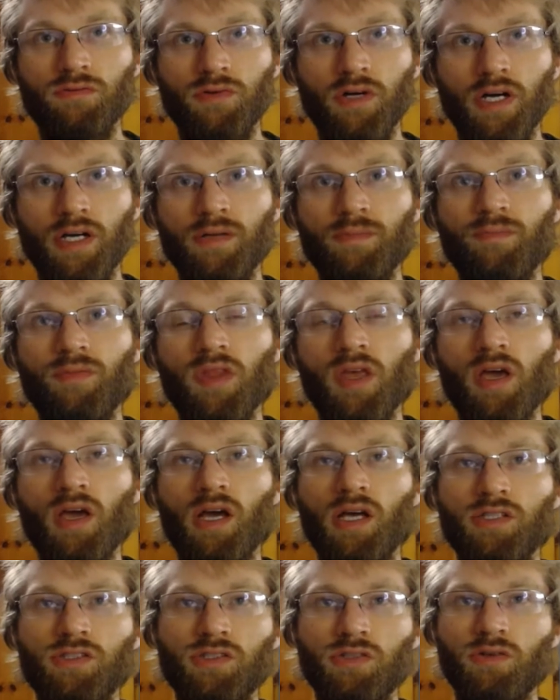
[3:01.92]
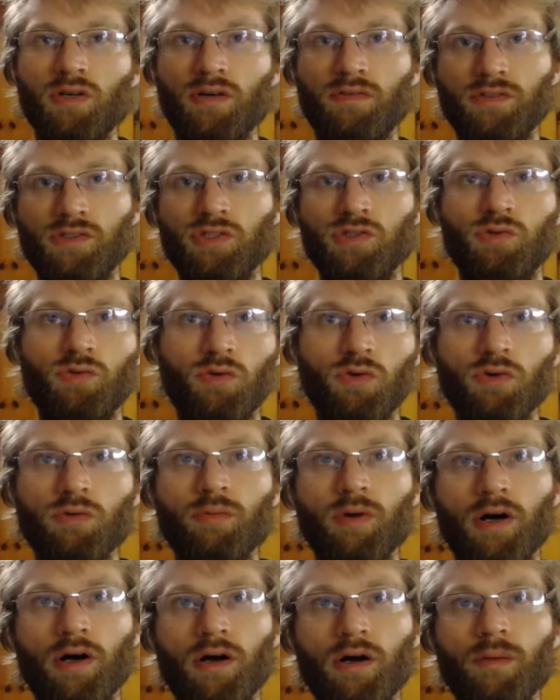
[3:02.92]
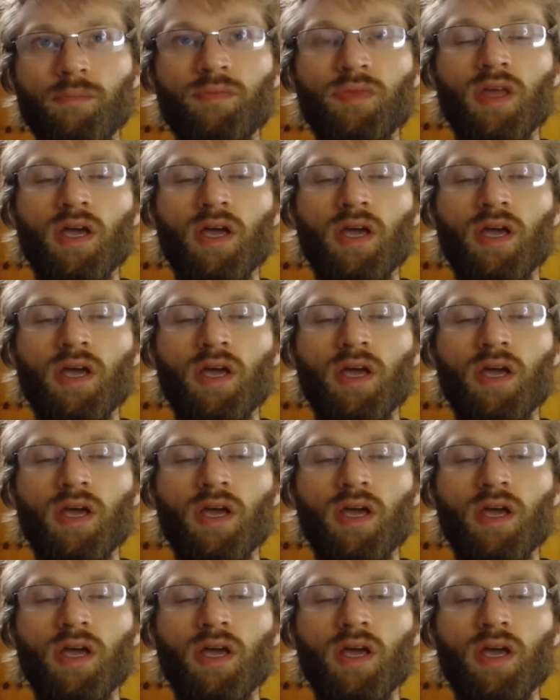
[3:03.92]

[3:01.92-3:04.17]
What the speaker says: right? And so you have a scroll bar.